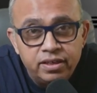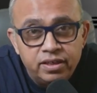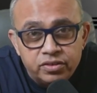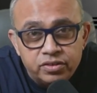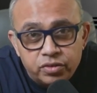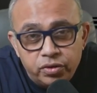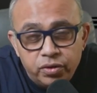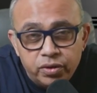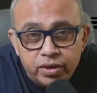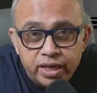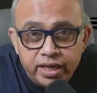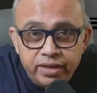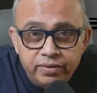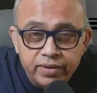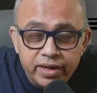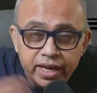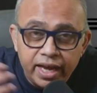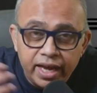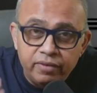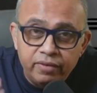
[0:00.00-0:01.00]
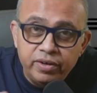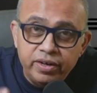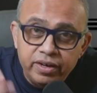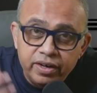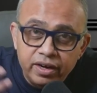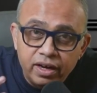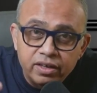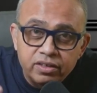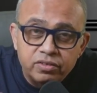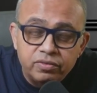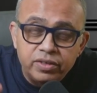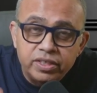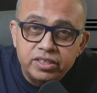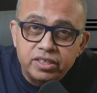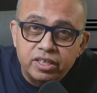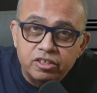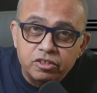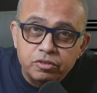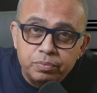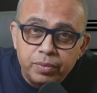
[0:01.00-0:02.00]
So you can even have drugs which
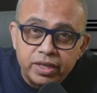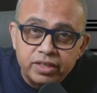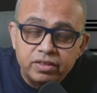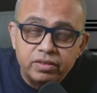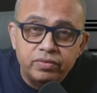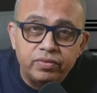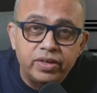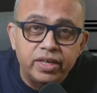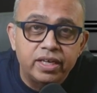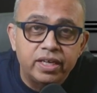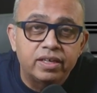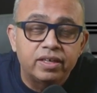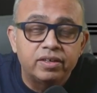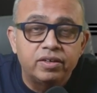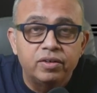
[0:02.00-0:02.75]
are specific